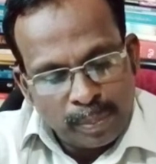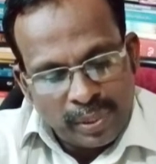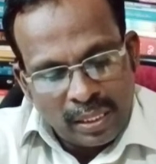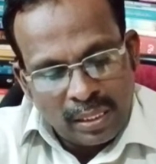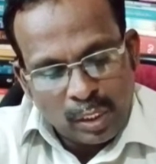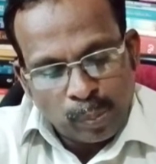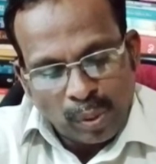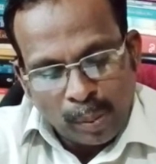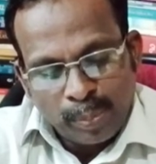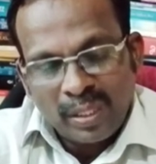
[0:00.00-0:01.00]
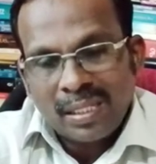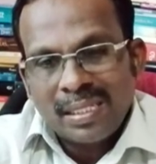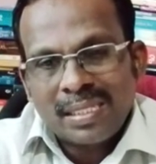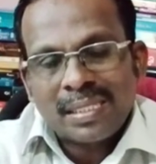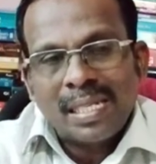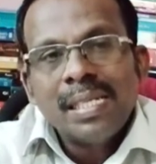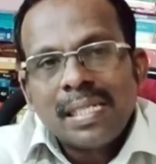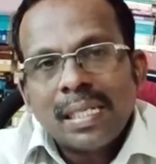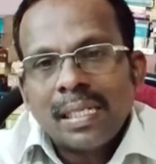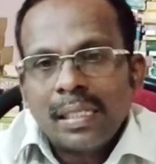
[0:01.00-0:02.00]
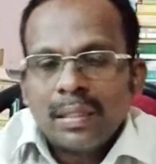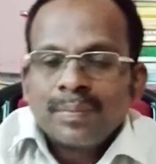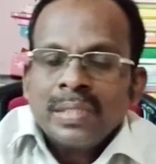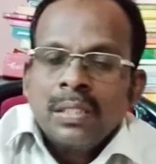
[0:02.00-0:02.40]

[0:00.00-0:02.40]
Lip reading: Bennet's property is entailed?